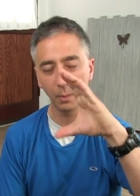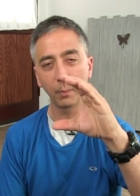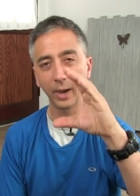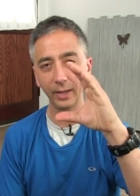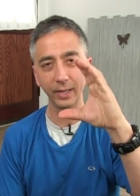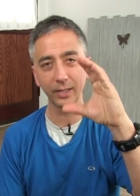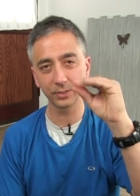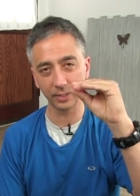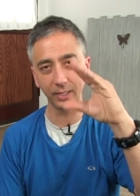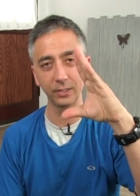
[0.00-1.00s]
Mine
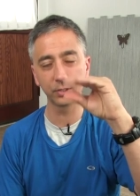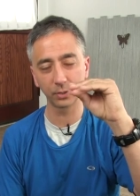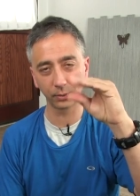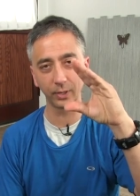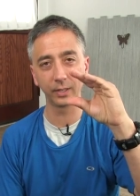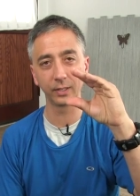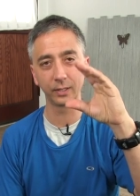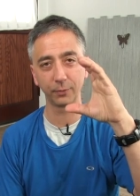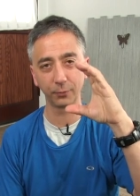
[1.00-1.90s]
has the integrated